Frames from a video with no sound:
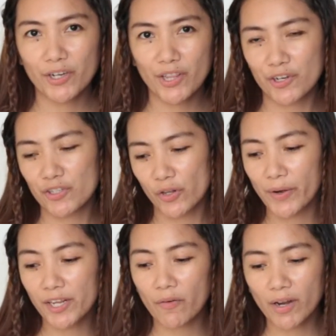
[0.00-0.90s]
but I
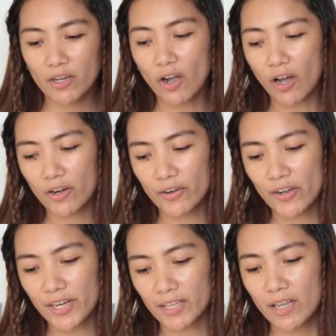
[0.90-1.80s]
still incorporate
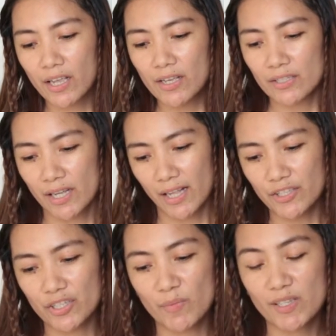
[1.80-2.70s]
the
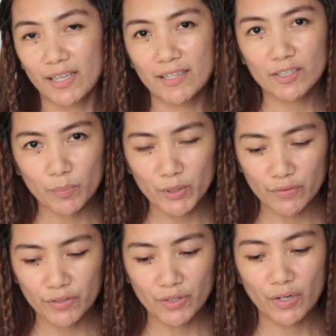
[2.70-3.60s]
red food
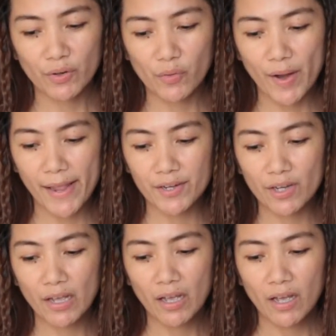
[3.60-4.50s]
dye
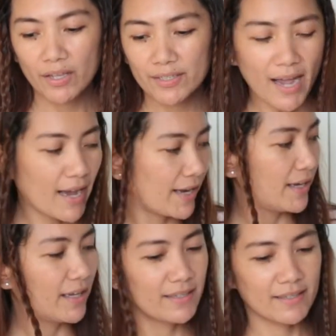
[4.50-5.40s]
to it to give a
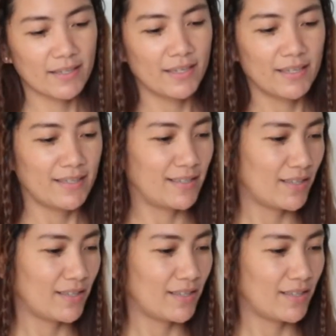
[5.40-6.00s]
good touch.